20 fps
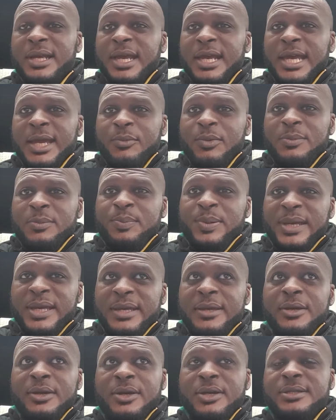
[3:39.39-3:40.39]
It would
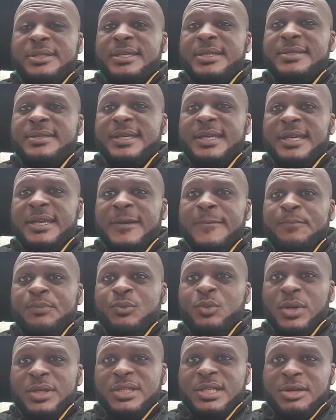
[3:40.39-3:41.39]
be good to see
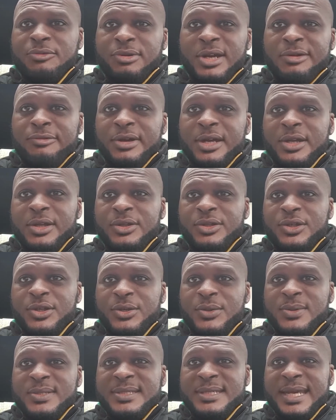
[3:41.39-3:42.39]
what Torreira can
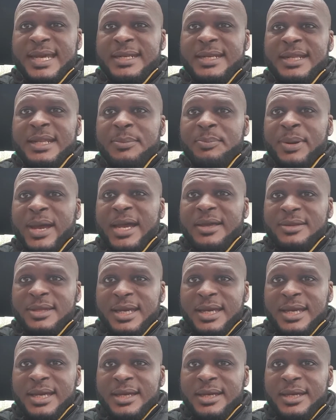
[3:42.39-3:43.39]
do sitting at the back
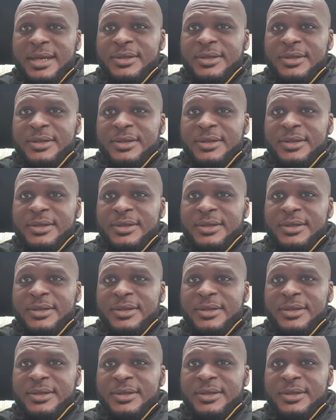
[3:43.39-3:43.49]
there